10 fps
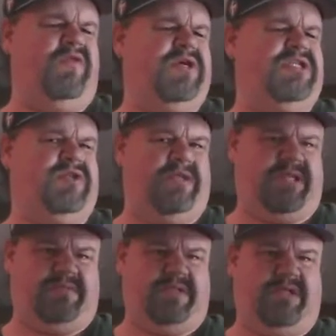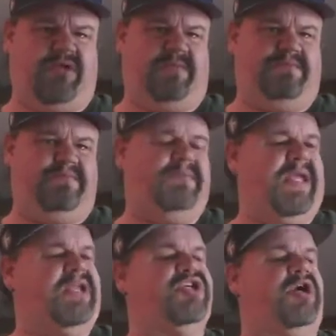course, you know, the little
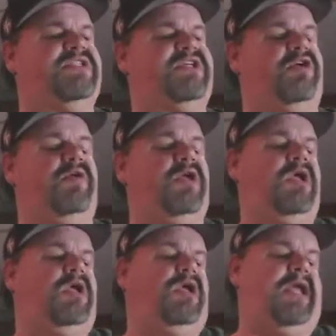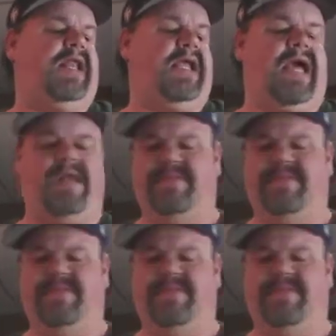paint jars here, and I got a